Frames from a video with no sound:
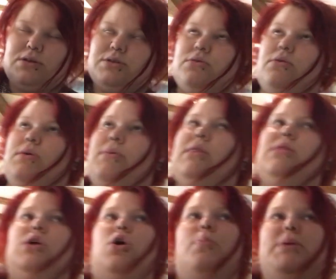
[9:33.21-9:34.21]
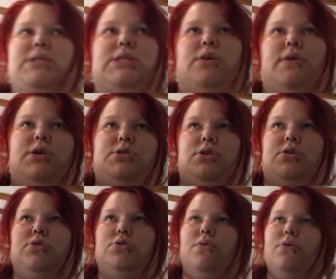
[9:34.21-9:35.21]
So I went the opposite
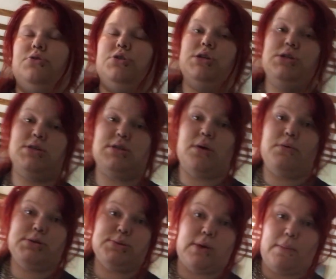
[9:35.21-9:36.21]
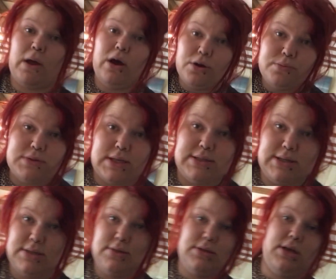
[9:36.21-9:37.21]
direction towards Chichester, which is where my home sense
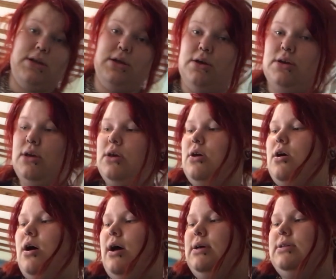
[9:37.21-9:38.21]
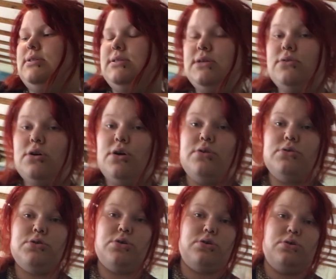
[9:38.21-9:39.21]
is. So I was like, look, I can still go
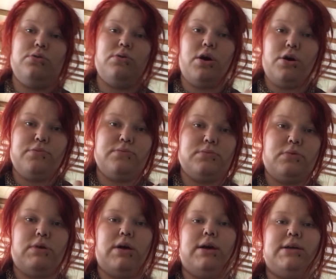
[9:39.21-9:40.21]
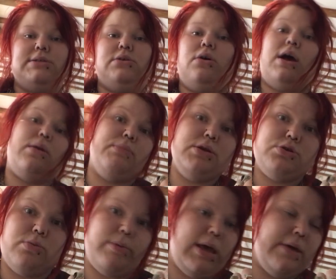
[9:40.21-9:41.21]
to home, well, I can still go Halloween
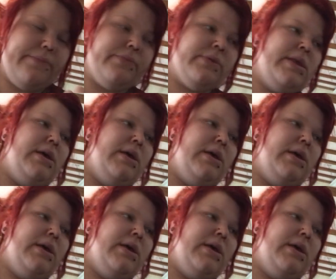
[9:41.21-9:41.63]
shopping.